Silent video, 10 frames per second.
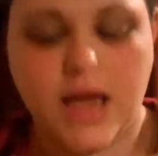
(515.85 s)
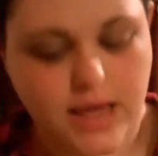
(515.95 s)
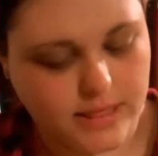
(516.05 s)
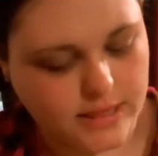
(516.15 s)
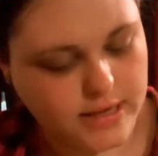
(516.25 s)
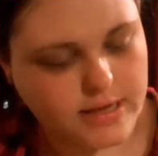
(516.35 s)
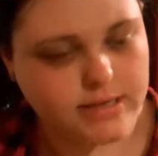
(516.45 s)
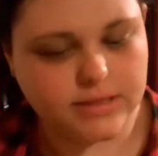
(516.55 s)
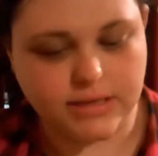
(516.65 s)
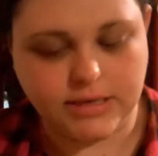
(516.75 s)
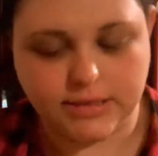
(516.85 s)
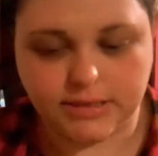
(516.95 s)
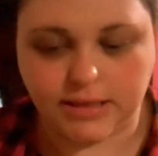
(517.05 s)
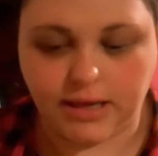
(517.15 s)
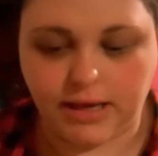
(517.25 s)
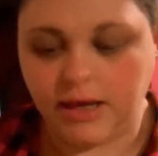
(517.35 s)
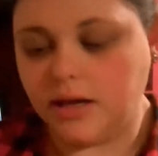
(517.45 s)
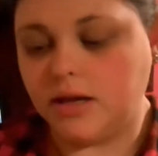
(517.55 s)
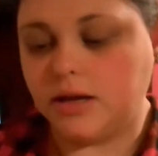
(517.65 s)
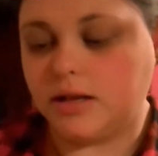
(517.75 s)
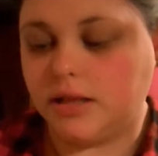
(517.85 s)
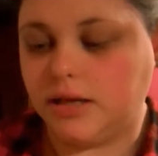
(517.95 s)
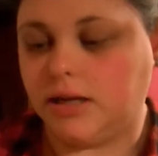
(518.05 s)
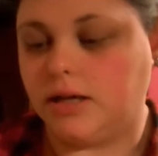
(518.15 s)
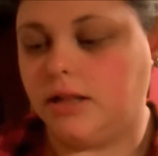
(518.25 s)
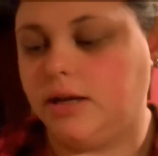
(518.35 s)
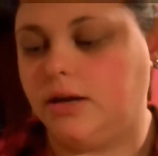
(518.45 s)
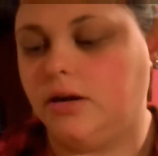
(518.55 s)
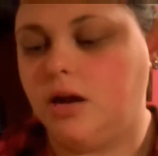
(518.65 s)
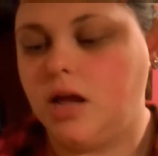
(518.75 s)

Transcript: And this is the Clean and Clear.